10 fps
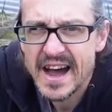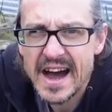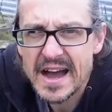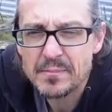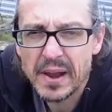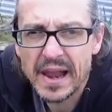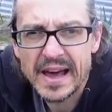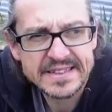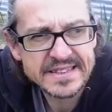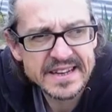I
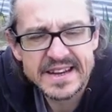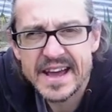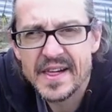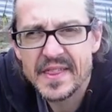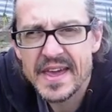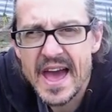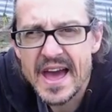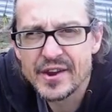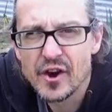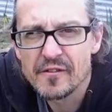planted at the
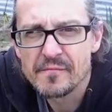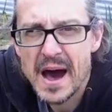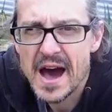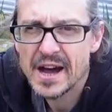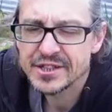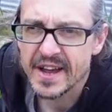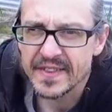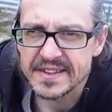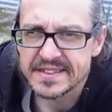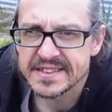end of March,
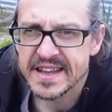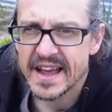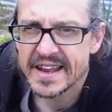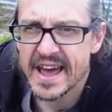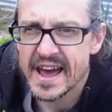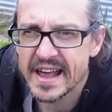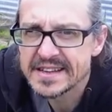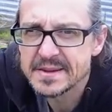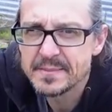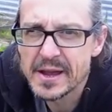and the second
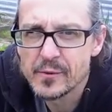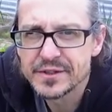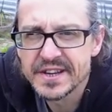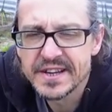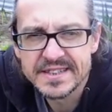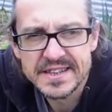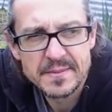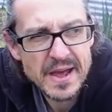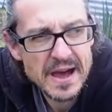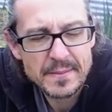earlies, the big ones you can see
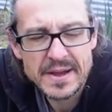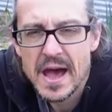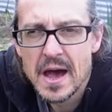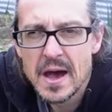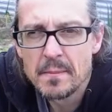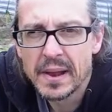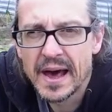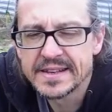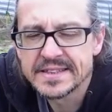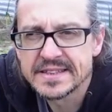behind me,
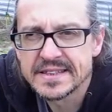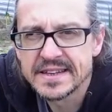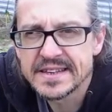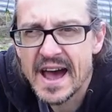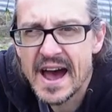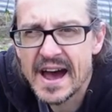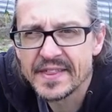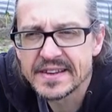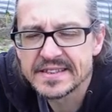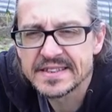planted at
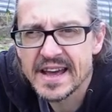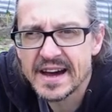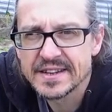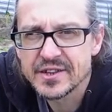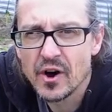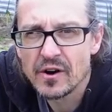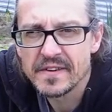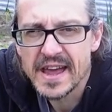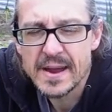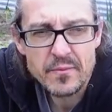the start of
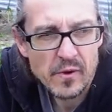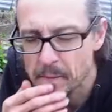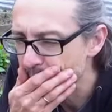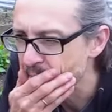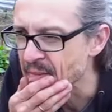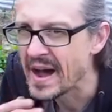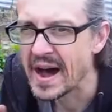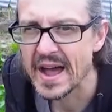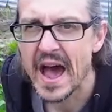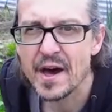April.
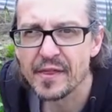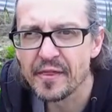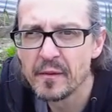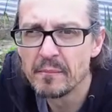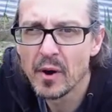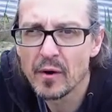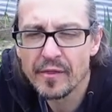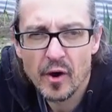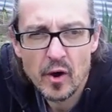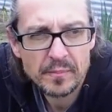I earthed them
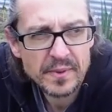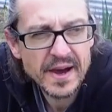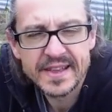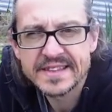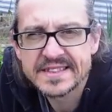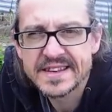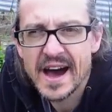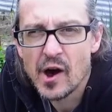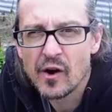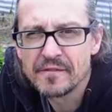both up at the
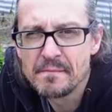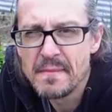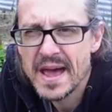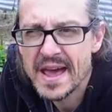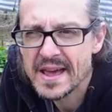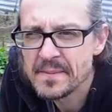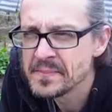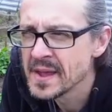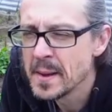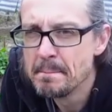start of May,
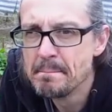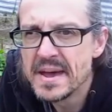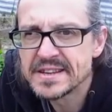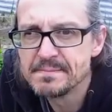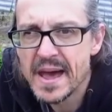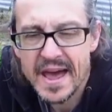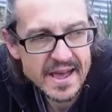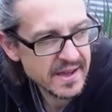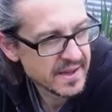mid-May.